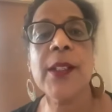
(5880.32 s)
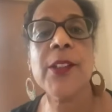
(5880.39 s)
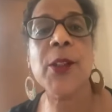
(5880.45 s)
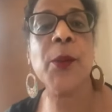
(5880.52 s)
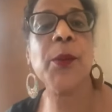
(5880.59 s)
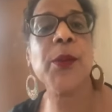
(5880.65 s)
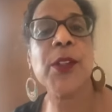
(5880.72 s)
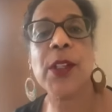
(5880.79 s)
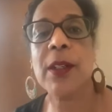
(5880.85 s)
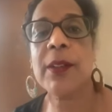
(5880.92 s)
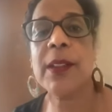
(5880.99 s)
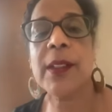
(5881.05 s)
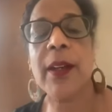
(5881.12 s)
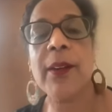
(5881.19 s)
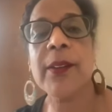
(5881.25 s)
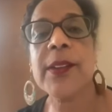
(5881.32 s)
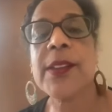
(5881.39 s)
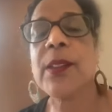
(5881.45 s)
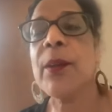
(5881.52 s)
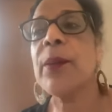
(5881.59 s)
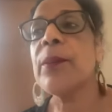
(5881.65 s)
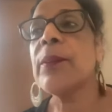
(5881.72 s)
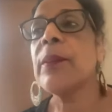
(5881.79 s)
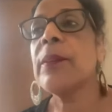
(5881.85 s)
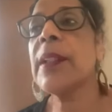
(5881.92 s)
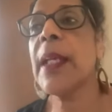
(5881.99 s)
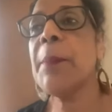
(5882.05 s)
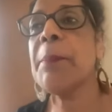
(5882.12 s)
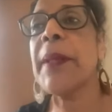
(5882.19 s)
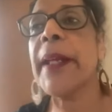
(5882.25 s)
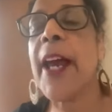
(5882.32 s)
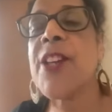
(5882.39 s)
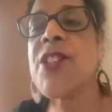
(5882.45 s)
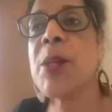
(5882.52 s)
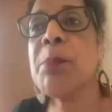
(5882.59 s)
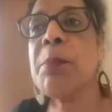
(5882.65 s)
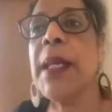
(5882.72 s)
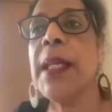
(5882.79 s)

You know, so the implication